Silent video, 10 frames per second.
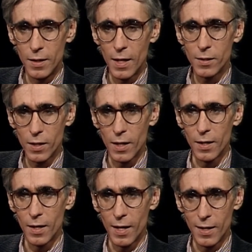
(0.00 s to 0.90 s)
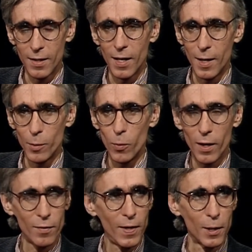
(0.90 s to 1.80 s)
yes, I am
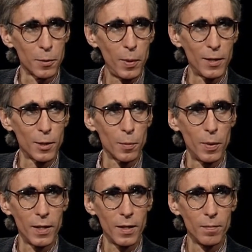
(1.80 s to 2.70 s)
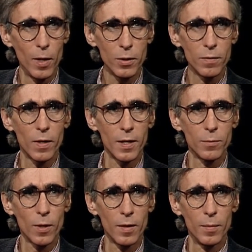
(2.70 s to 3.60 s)
aware of Harold Pinter, but most of all,
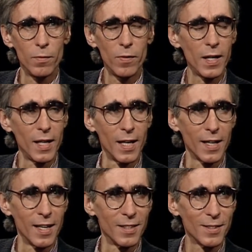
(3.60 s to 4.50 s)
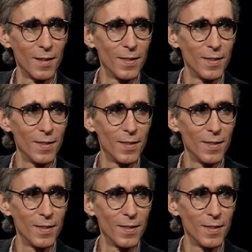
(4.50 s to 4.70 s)
I'm trying to be funny, I guess.